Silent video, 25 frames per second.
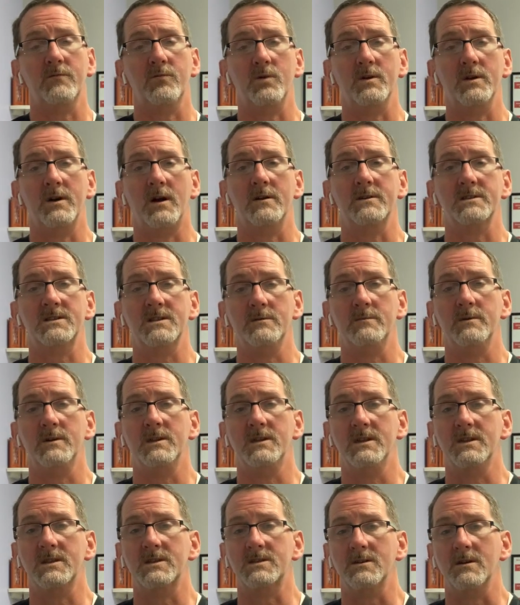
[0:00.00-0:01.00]
our
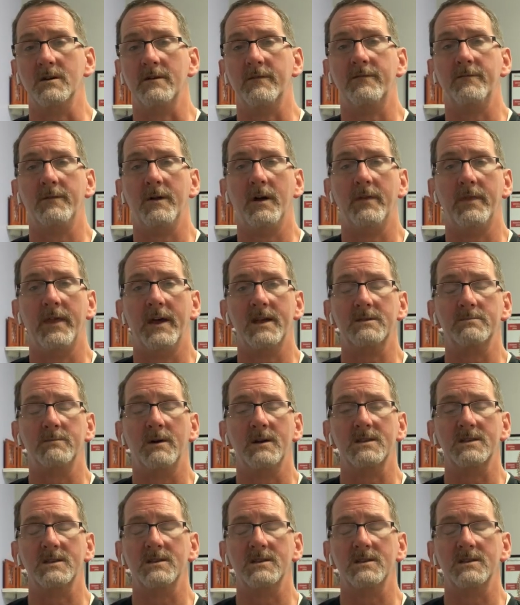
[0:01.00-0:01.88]
CBD stuff, that's my